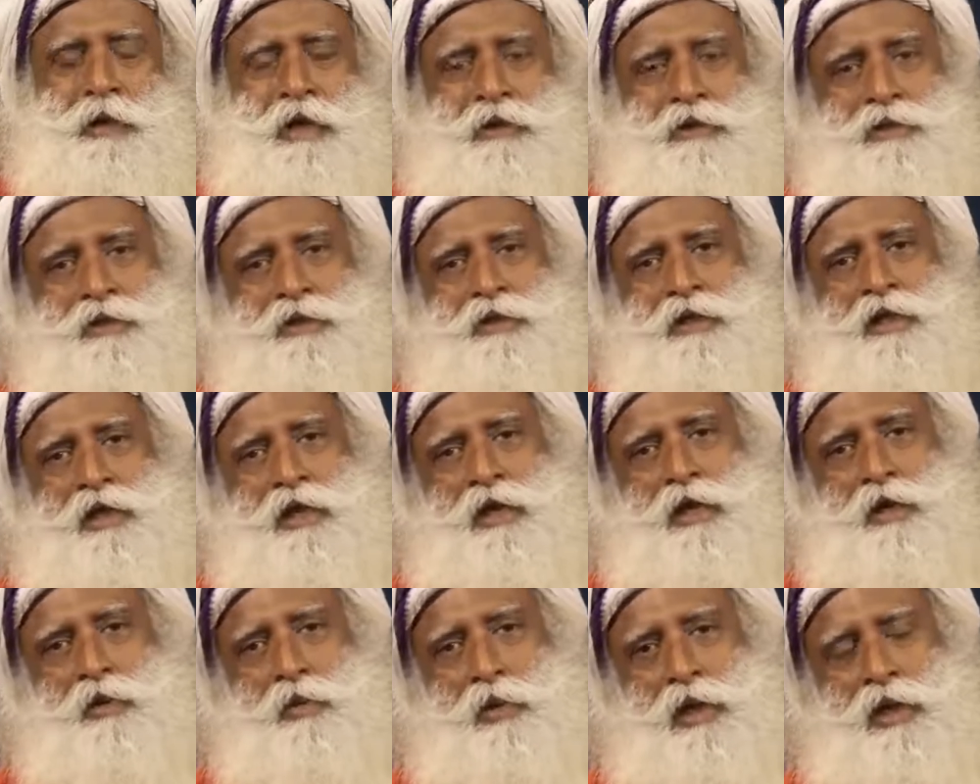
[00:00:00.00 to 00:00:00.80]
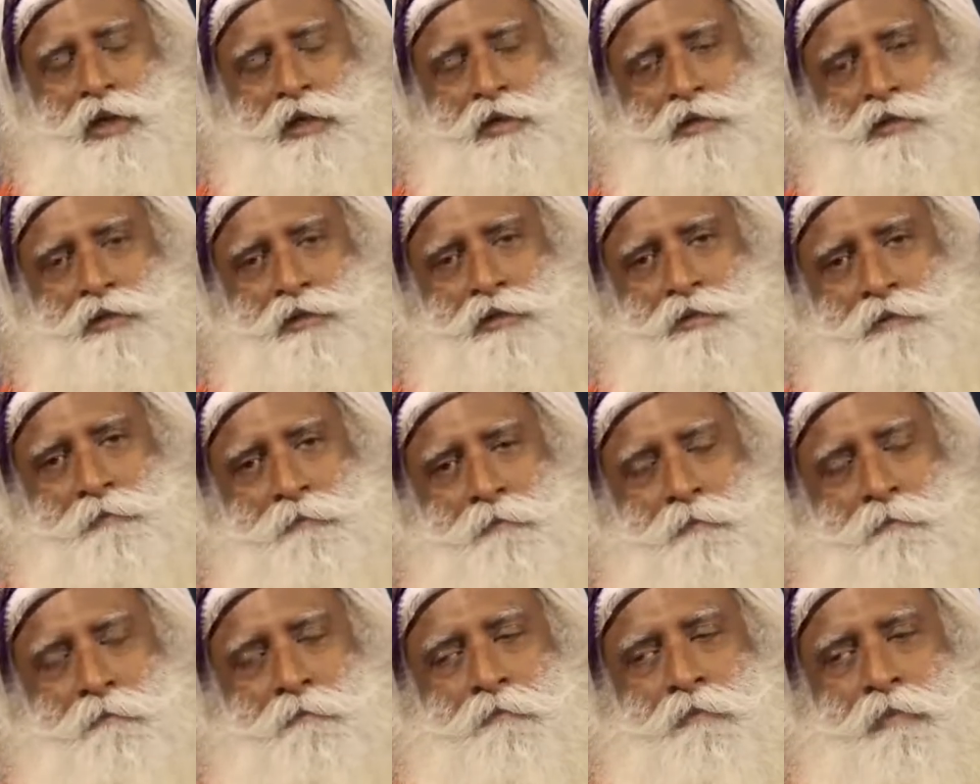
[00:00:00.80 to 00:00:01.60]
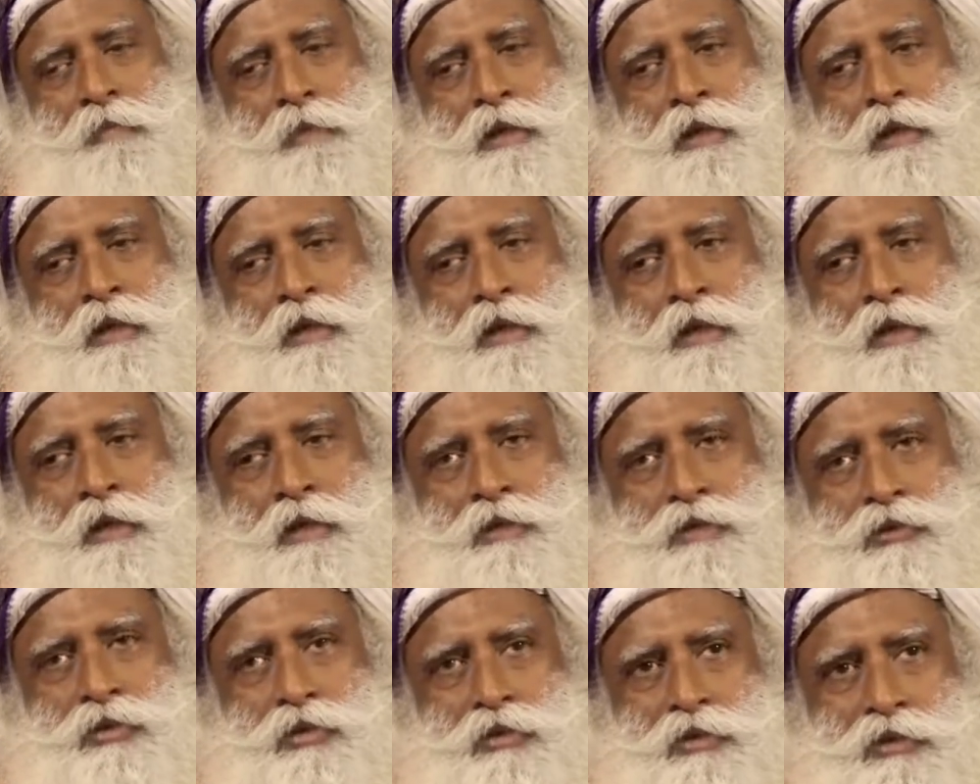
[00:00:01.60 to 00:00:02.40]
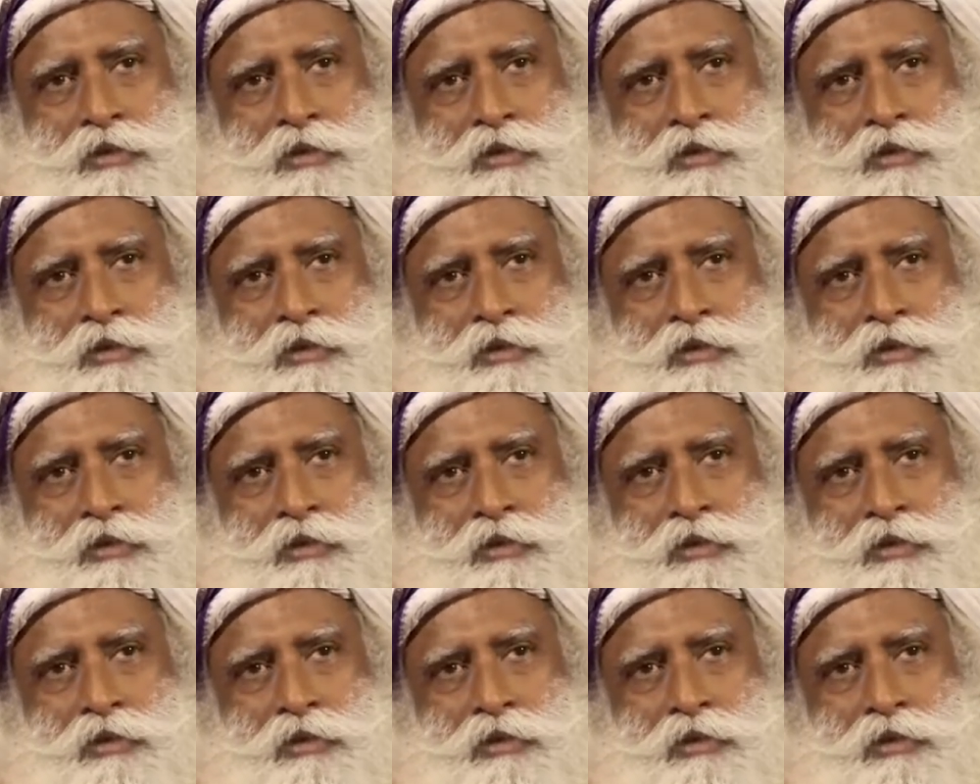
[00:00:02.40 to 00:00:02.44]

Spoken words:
bacteria or virus. So